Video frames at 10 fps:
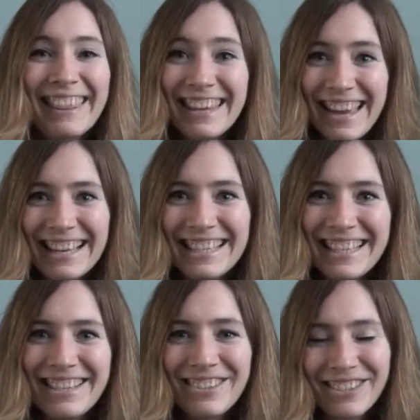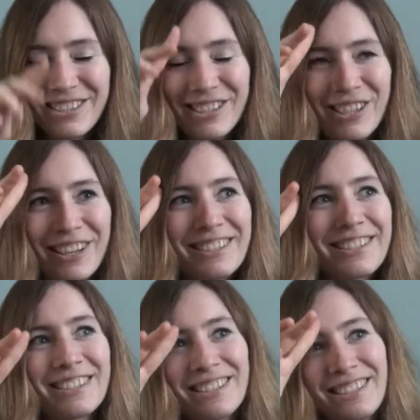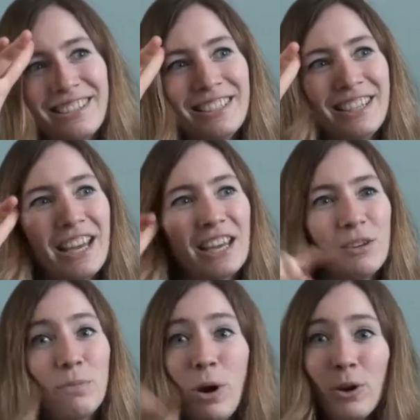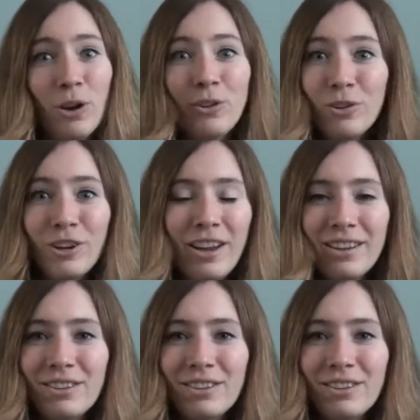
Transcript: The Yeti used to just, you pogoed on her.